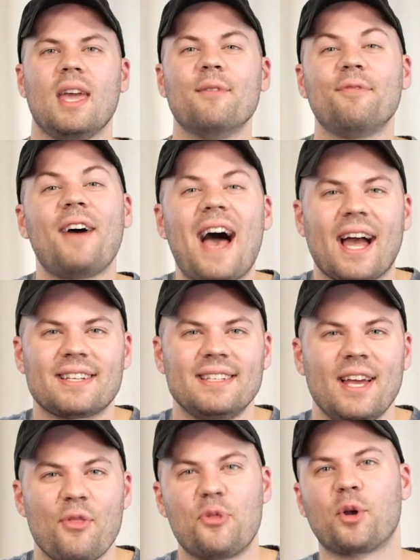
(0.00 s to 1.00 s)
In fact,
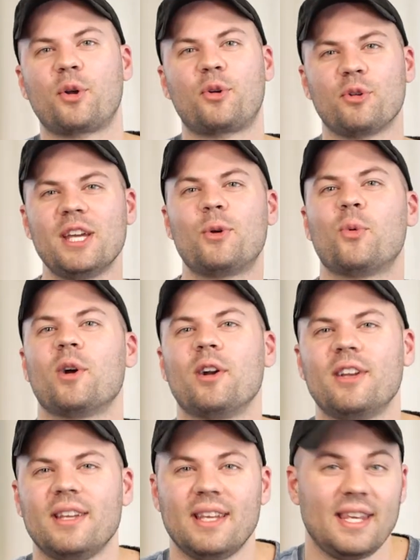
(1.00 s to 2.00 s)
the Greek
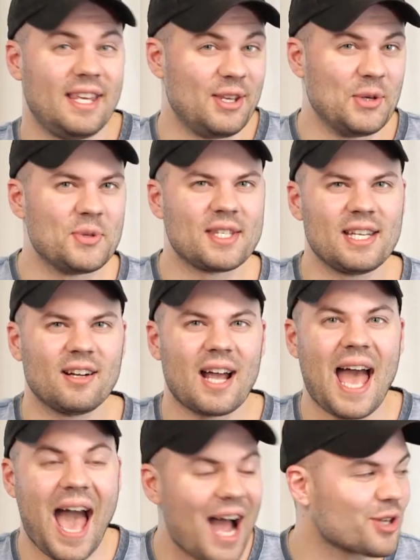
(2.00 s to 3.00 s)
word he used here
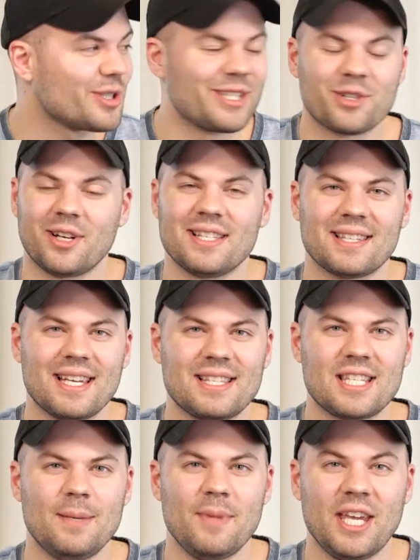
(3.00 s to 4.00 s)
actually
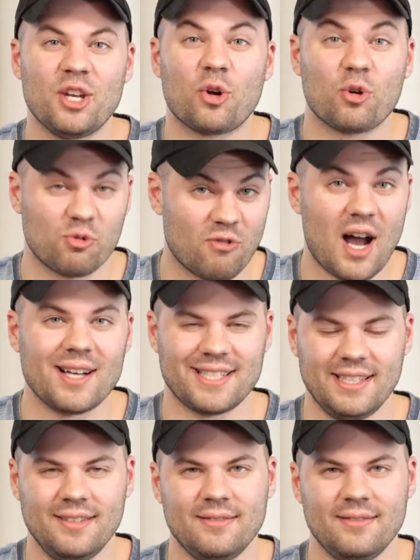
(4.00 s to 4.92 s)
translates to mean rotten.